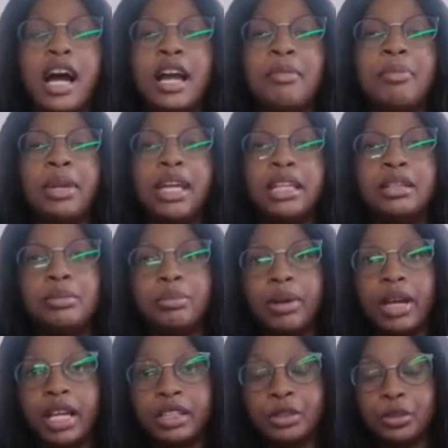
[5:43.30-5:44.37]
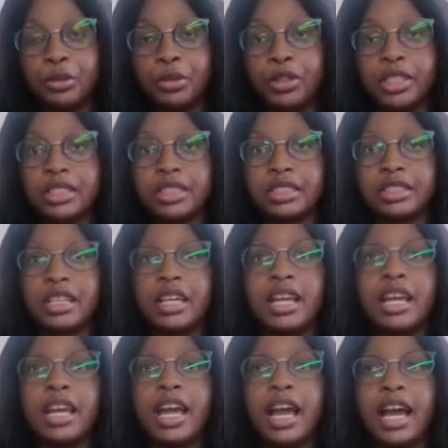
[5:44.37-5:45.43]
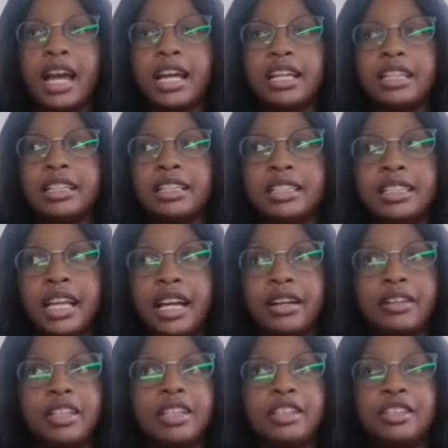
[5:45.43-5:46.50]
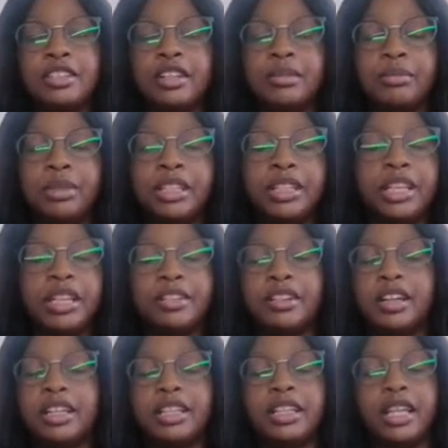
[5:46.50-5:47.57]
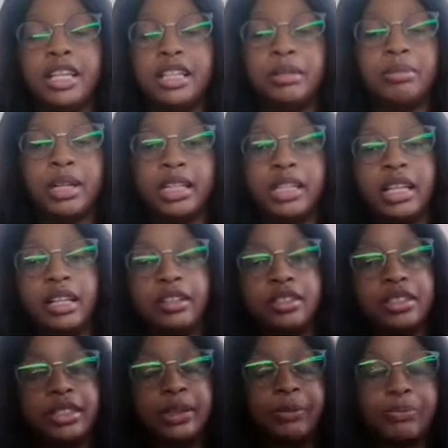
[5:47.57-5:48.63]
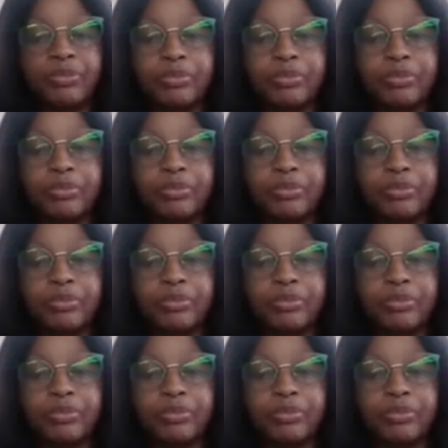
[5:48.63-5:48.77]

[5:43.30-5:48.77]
I made a bad choice, and yeah, it's on me and not anybody else.